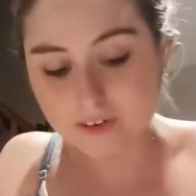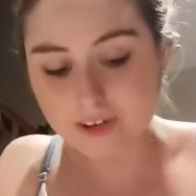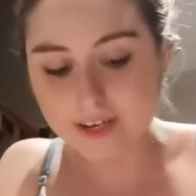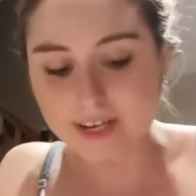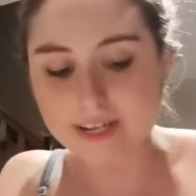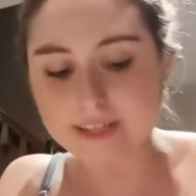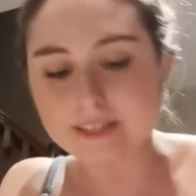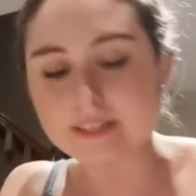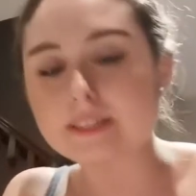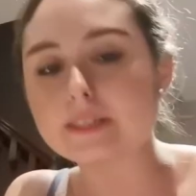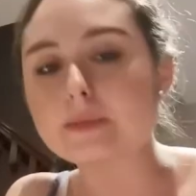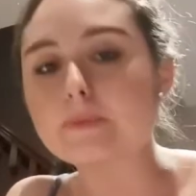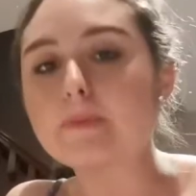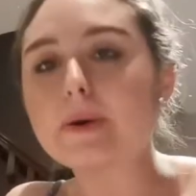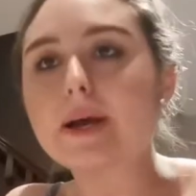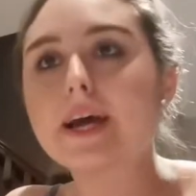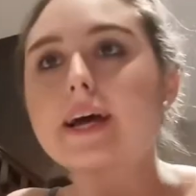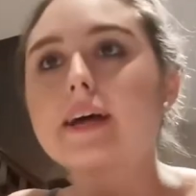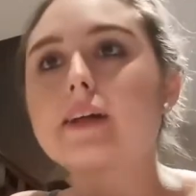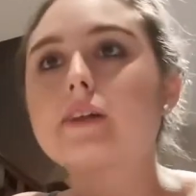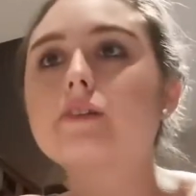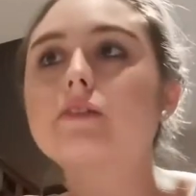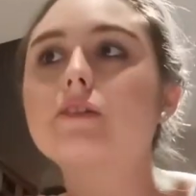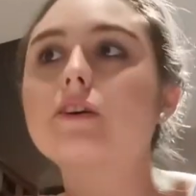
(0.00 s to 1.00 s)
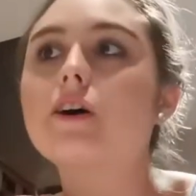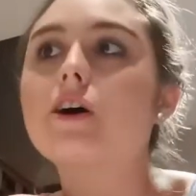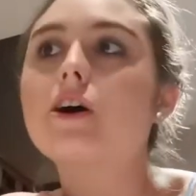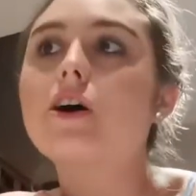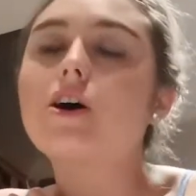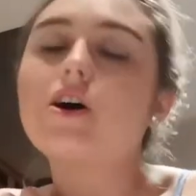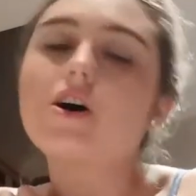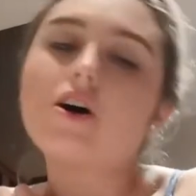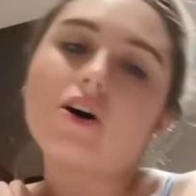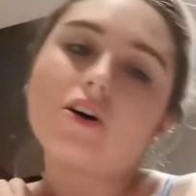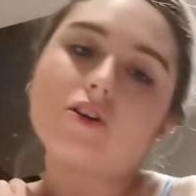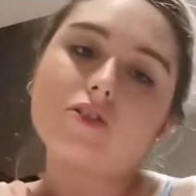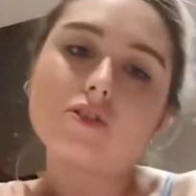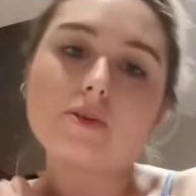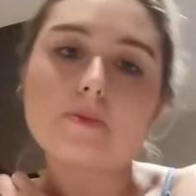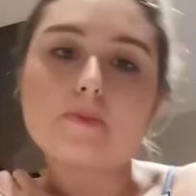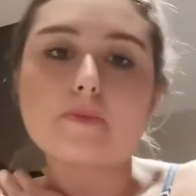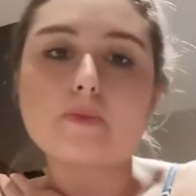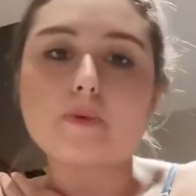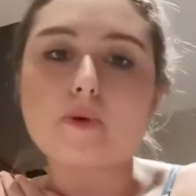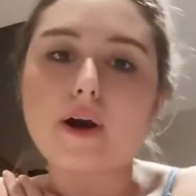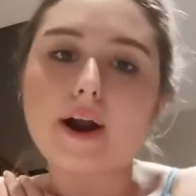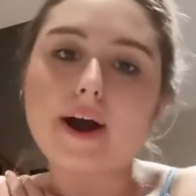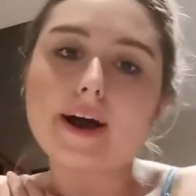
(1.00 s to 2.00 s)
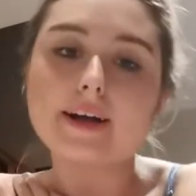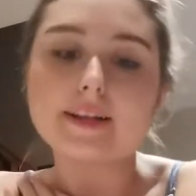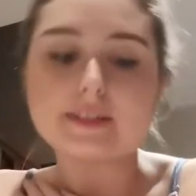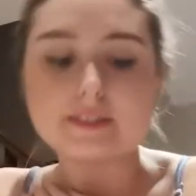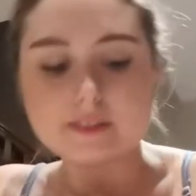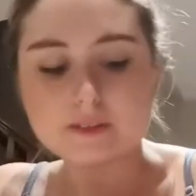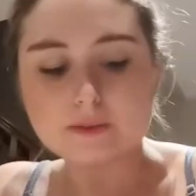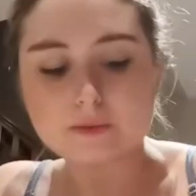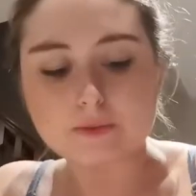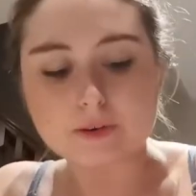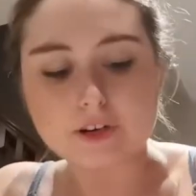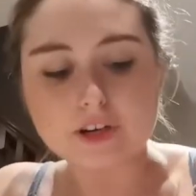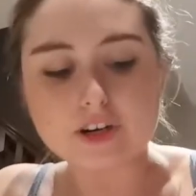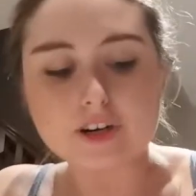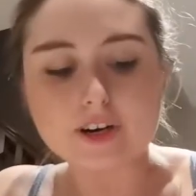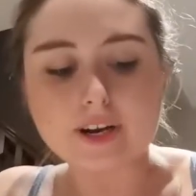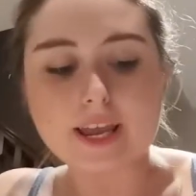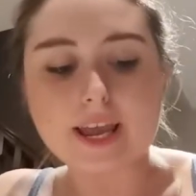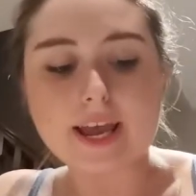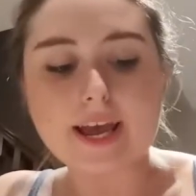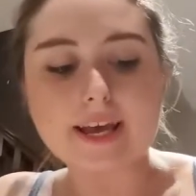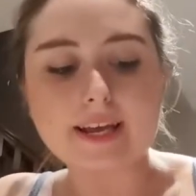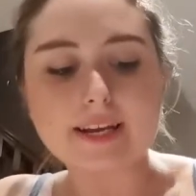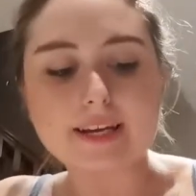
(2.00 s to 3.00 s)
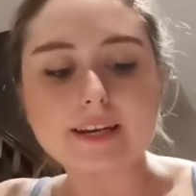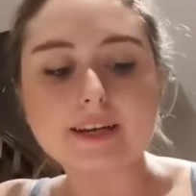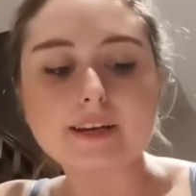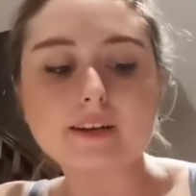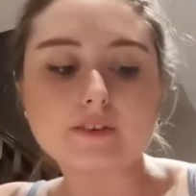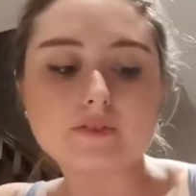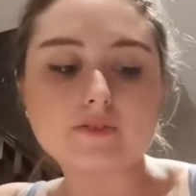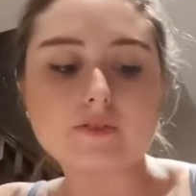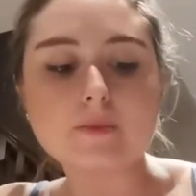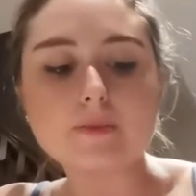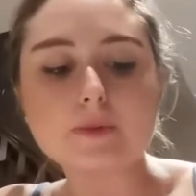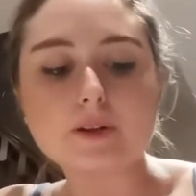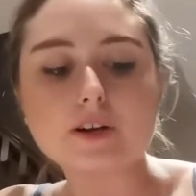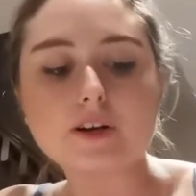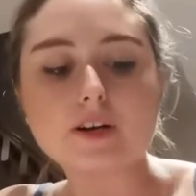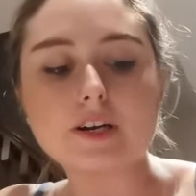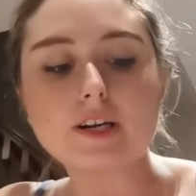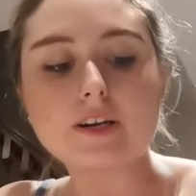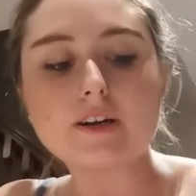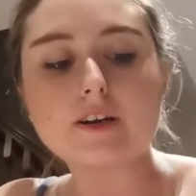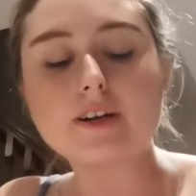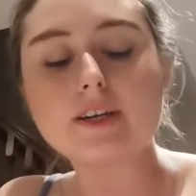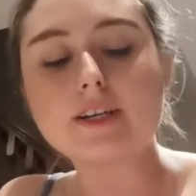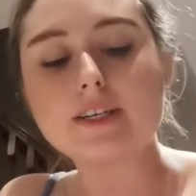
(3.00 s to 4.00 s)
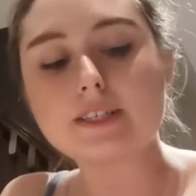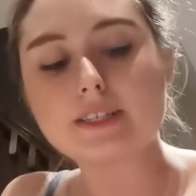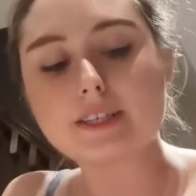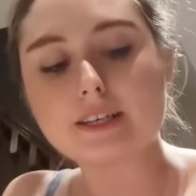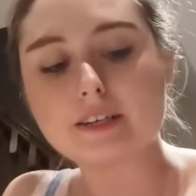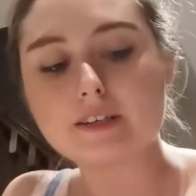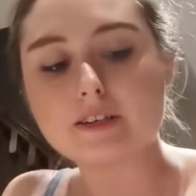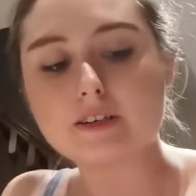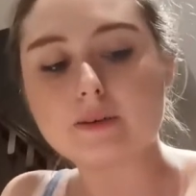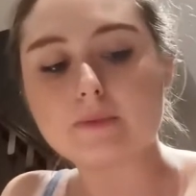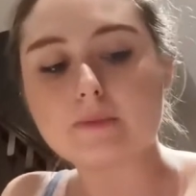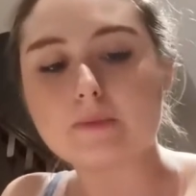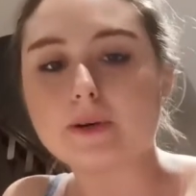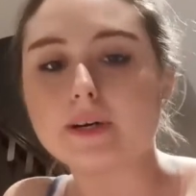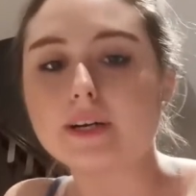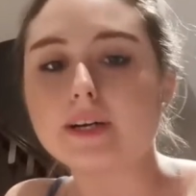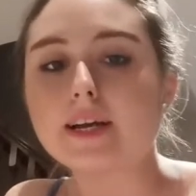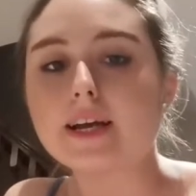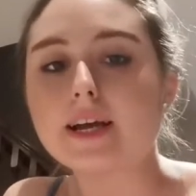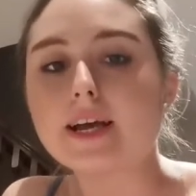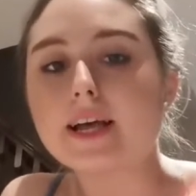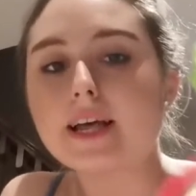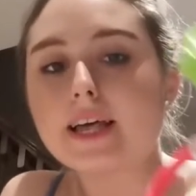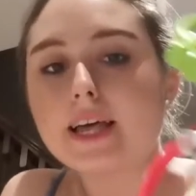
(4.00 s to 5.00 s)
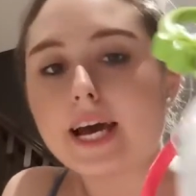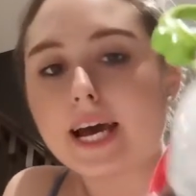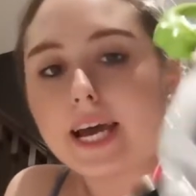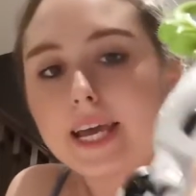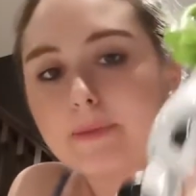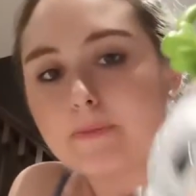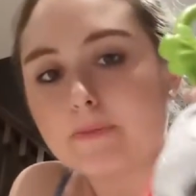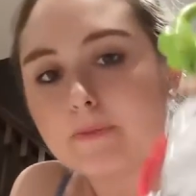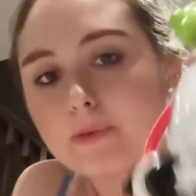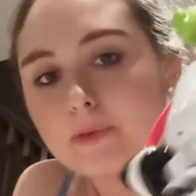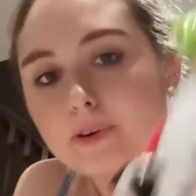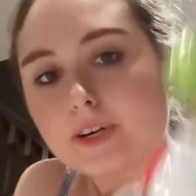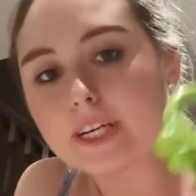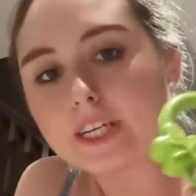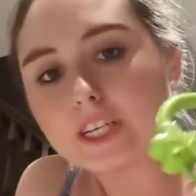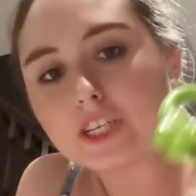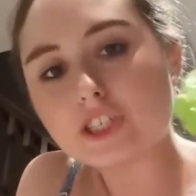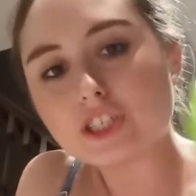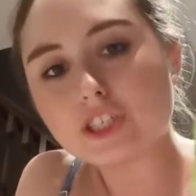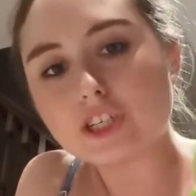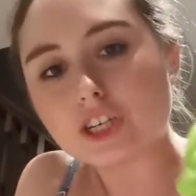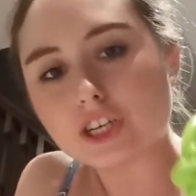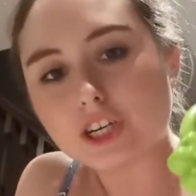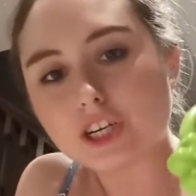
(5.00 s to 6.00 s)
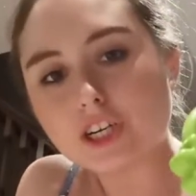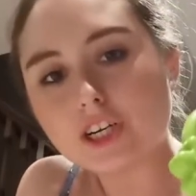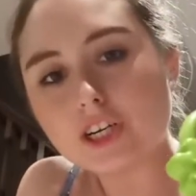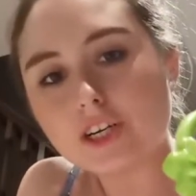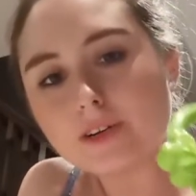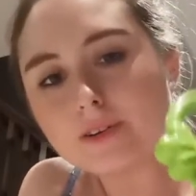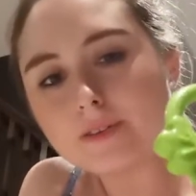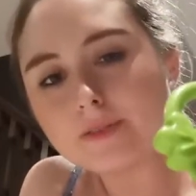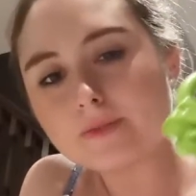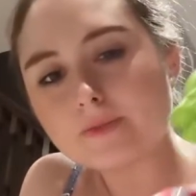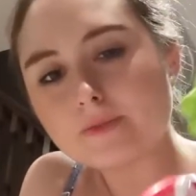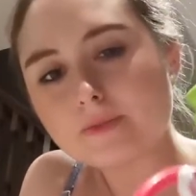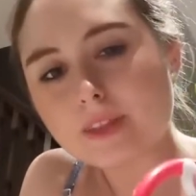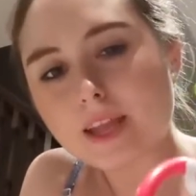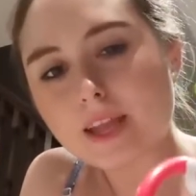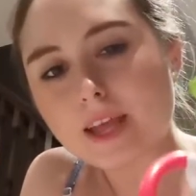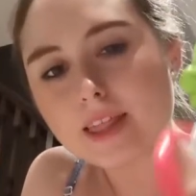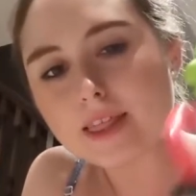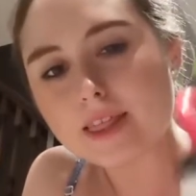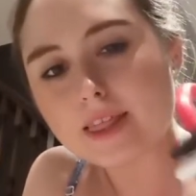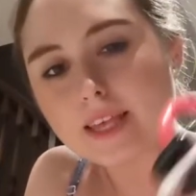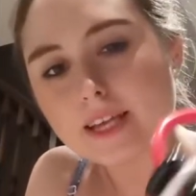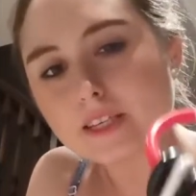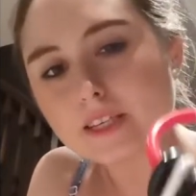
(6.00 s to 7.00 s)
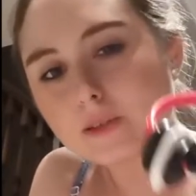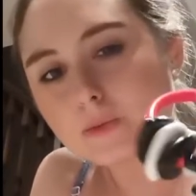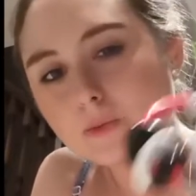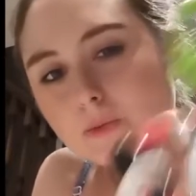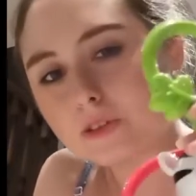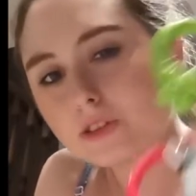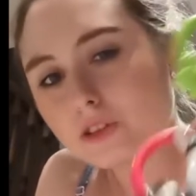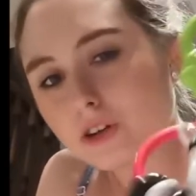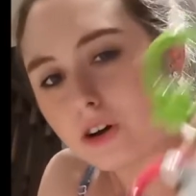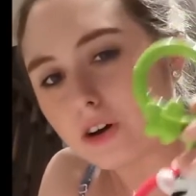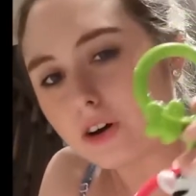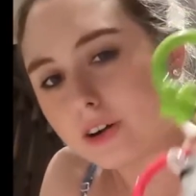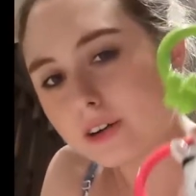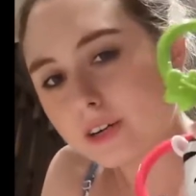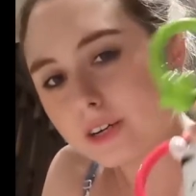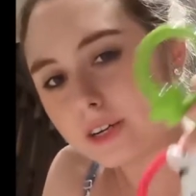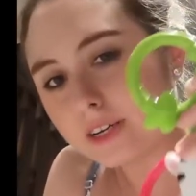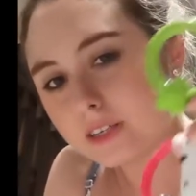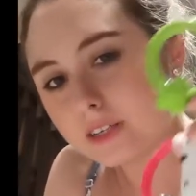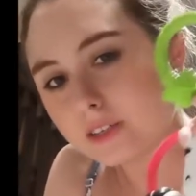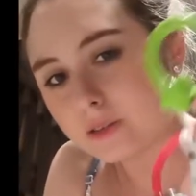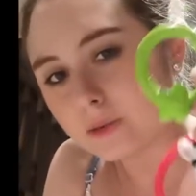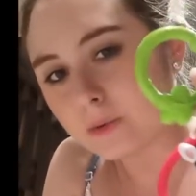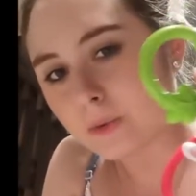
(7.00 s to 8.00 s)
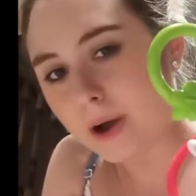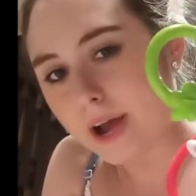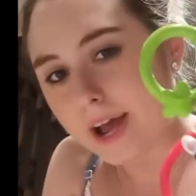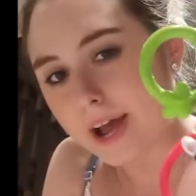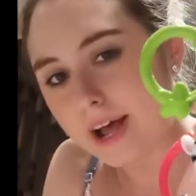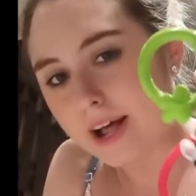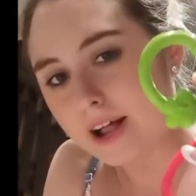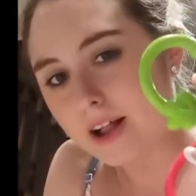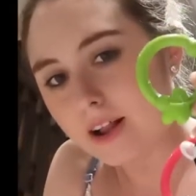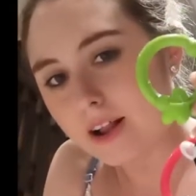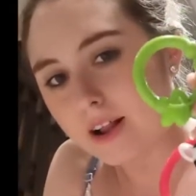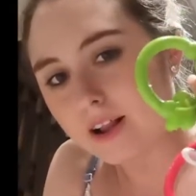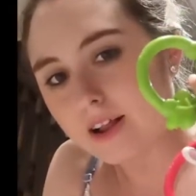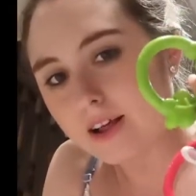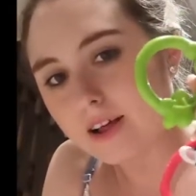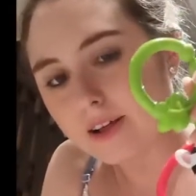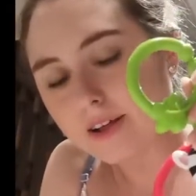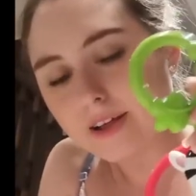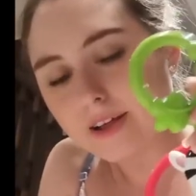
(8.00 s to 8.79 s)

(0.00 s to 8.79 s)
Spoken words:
I guess it depends on the brands and what you're getting from the Early Learning Centre, but I'm pretty sure this was on it as well.